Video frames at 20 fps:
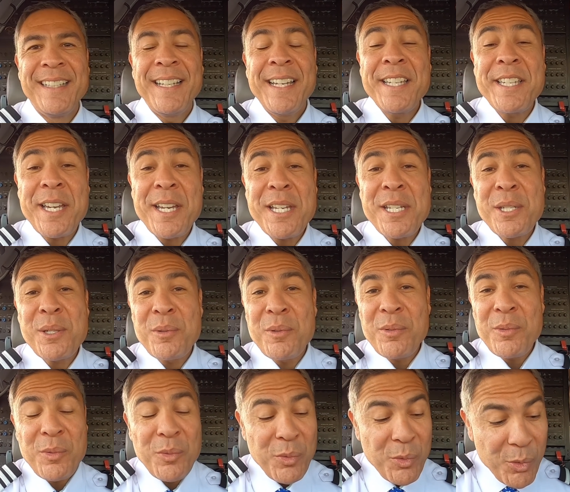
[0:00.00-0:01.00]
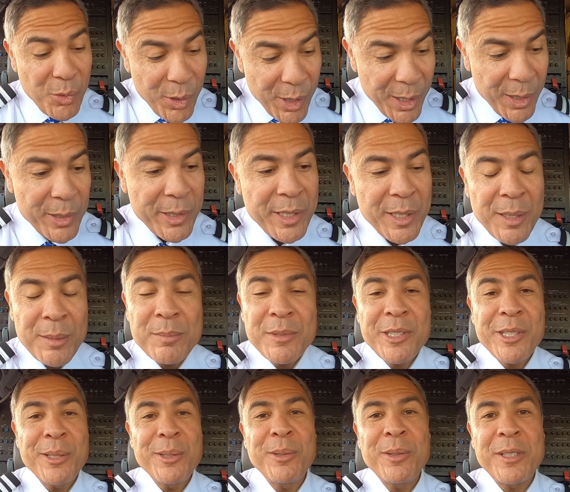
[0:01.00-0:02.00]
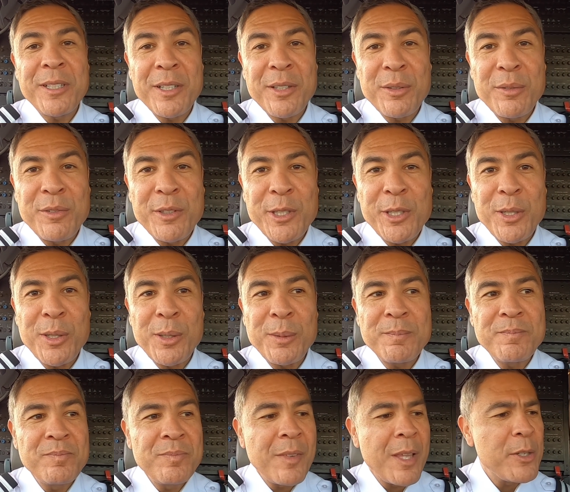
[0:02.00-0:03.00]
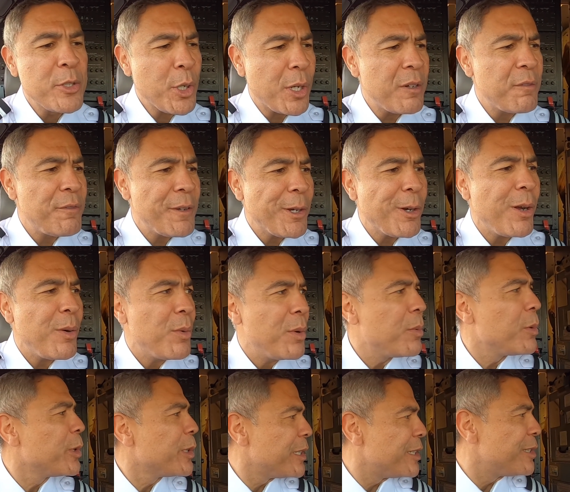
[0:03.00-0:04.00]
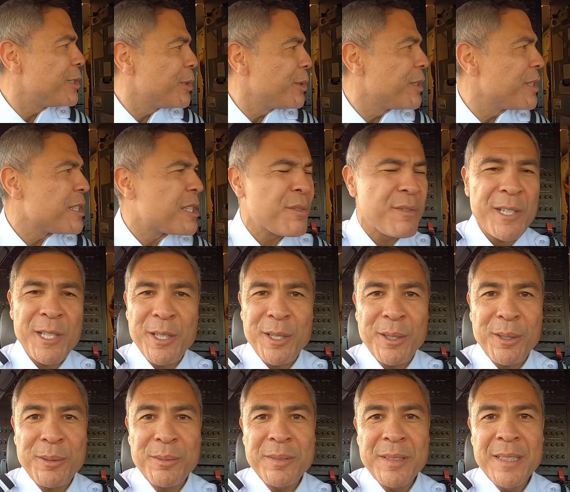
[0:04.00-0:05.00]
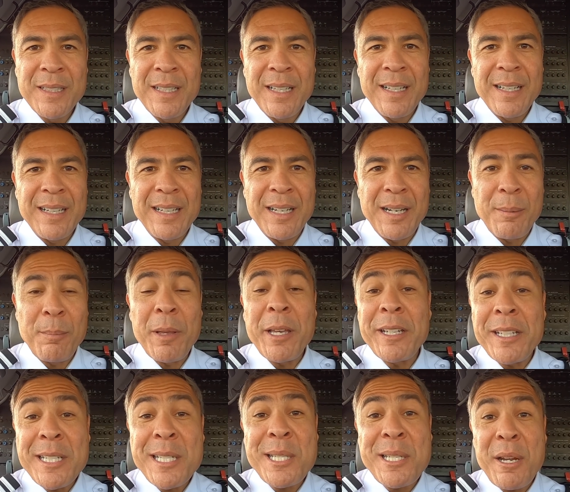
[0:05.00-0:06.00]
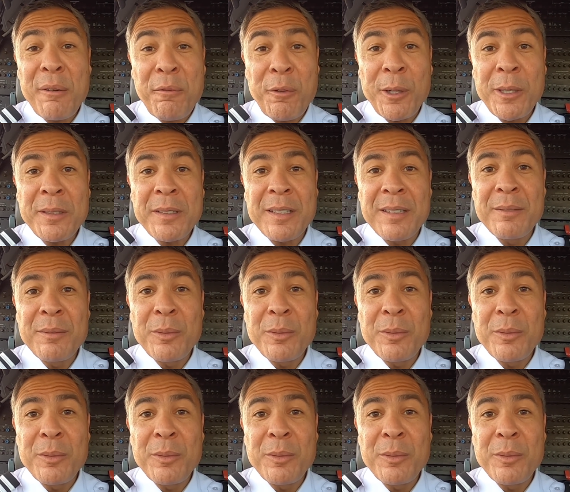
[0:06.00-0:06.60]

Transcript: Hey guys, welcome to another video. I was trying to figure out what we're going to do on this video. It is different.